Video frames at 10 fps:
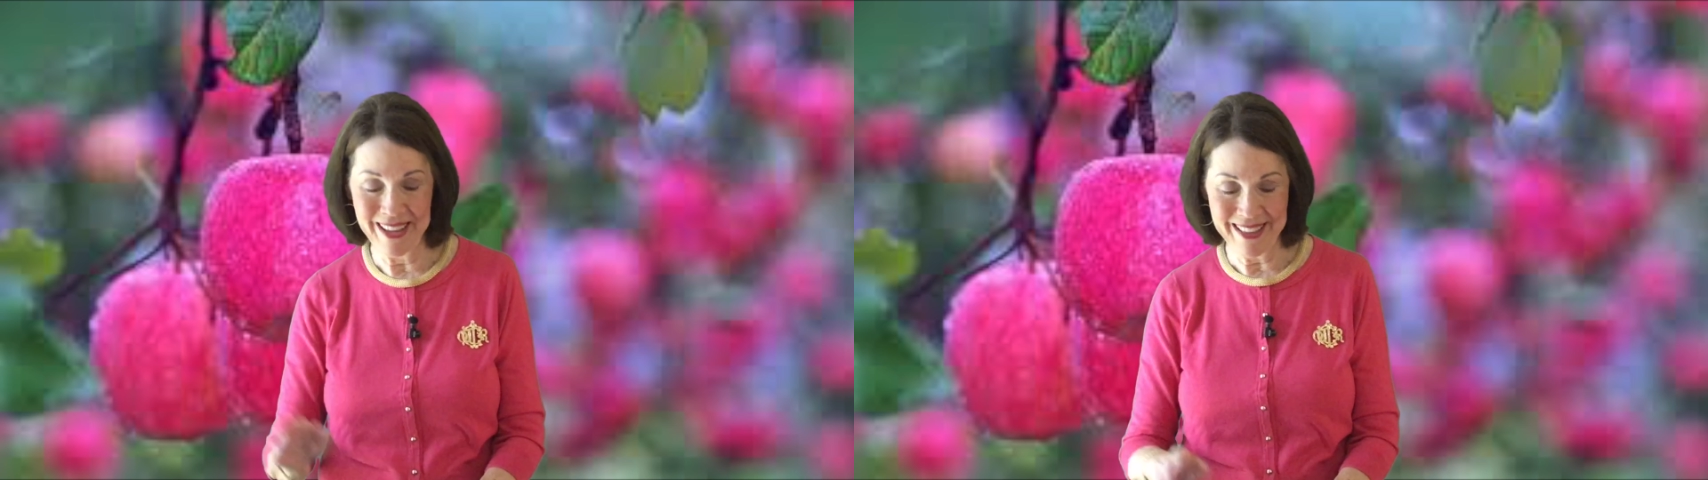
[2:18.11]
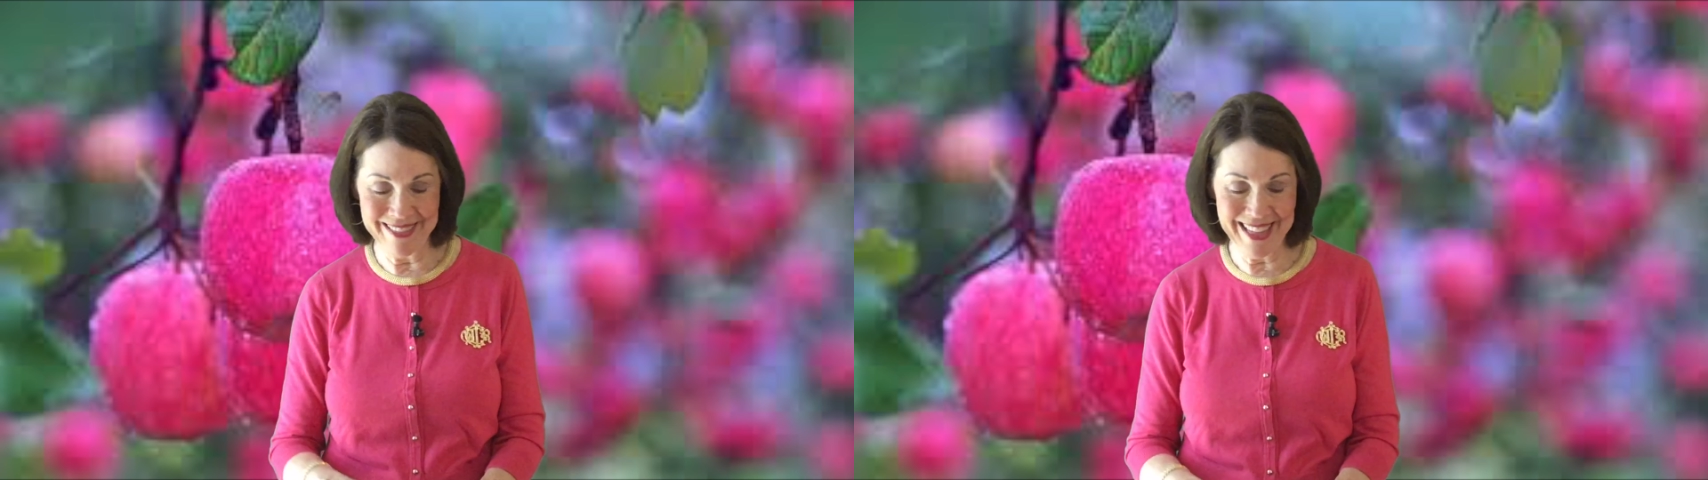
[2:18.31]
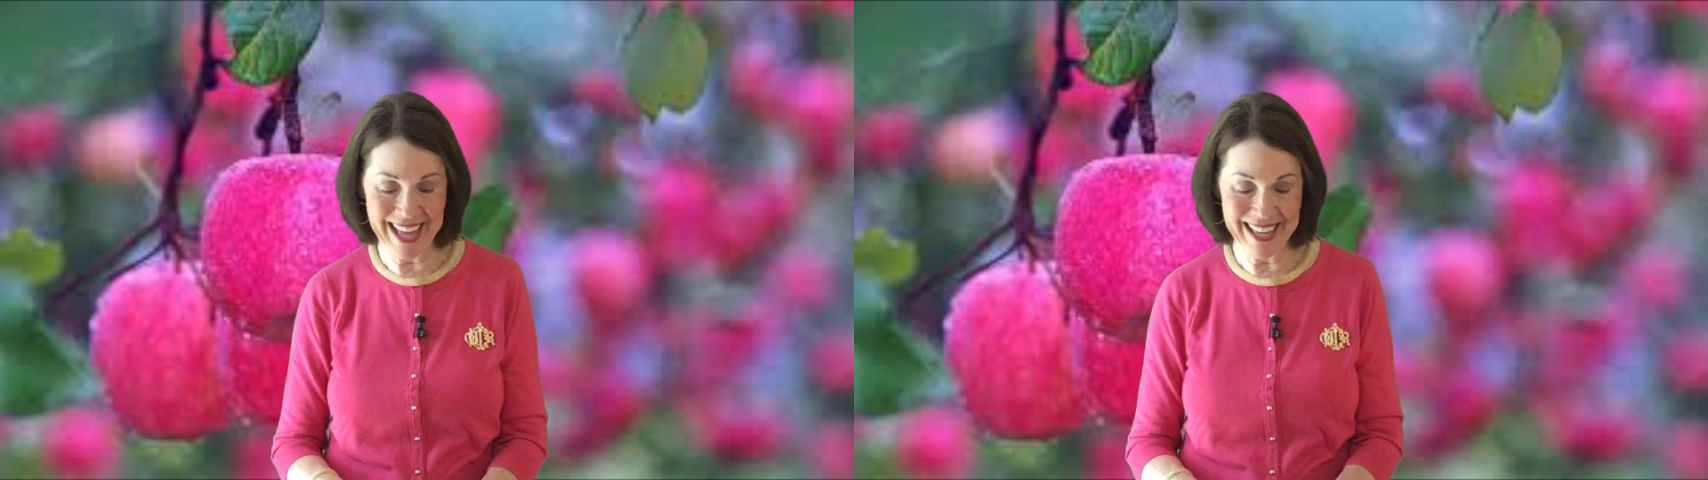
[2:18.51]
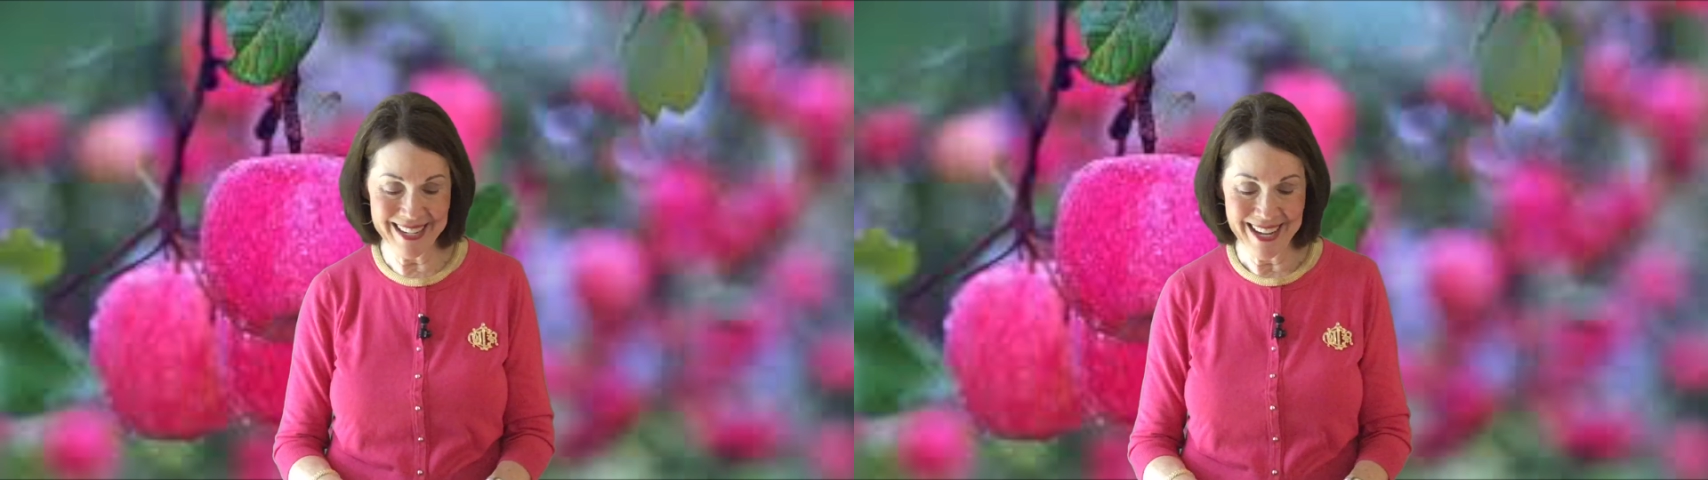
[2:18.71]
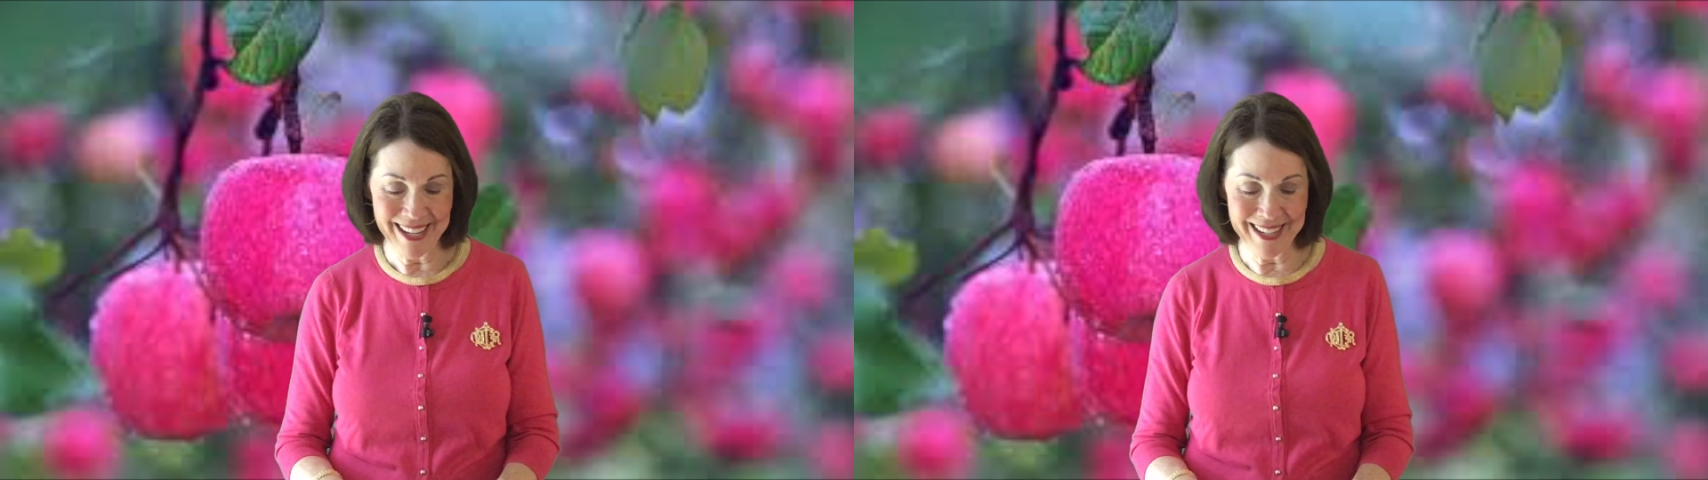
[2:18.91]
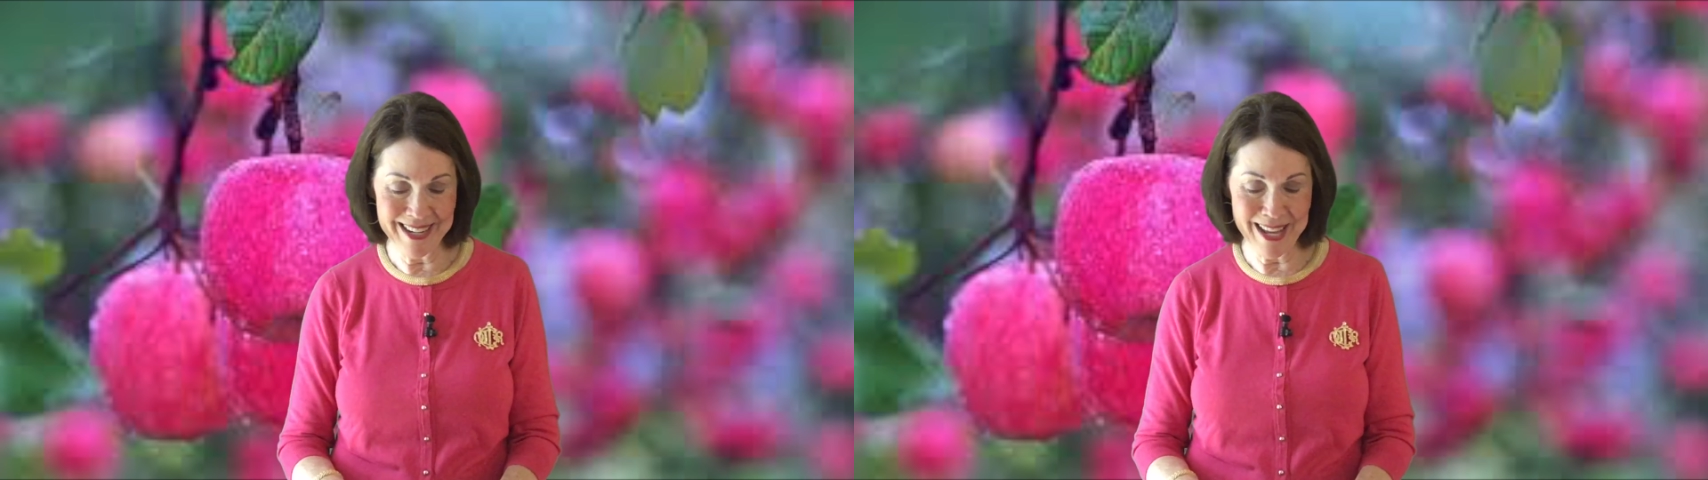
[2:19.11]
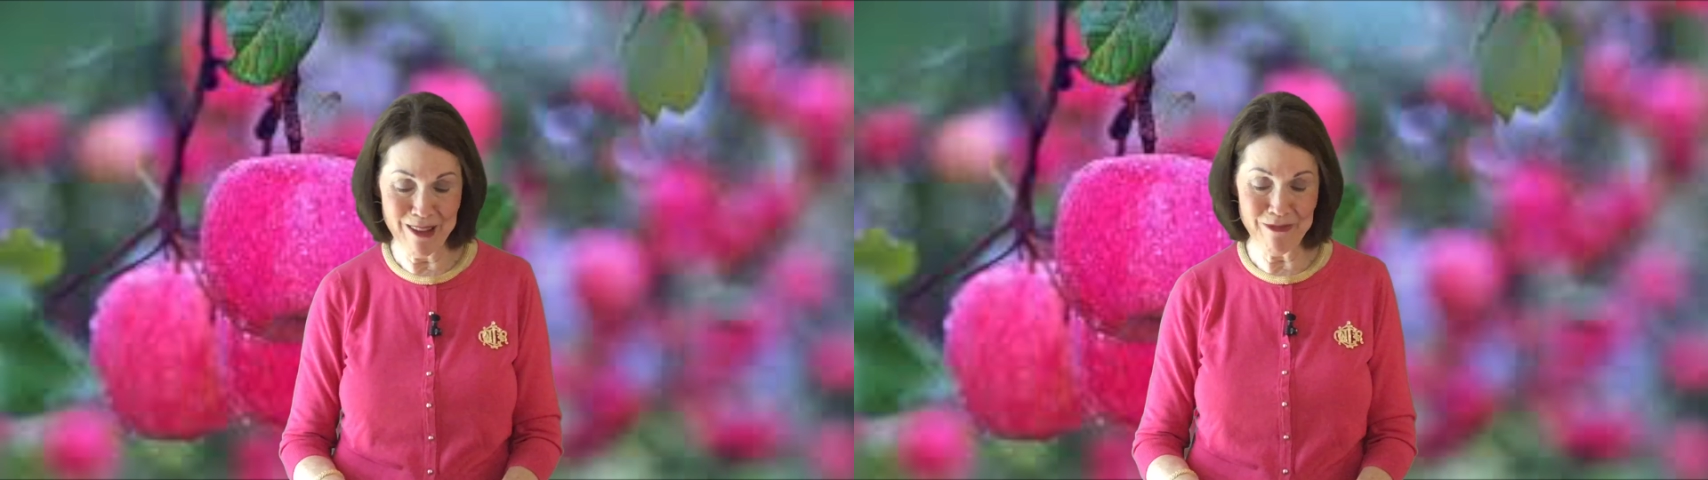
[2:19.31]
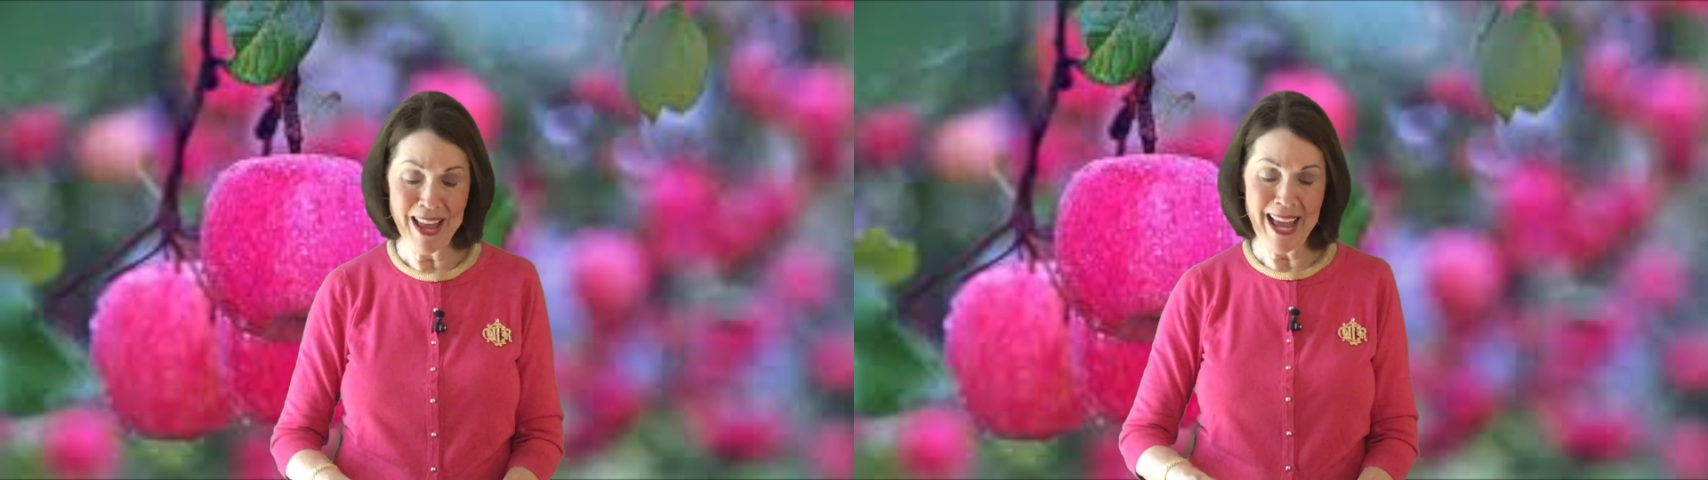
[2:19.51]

than enough.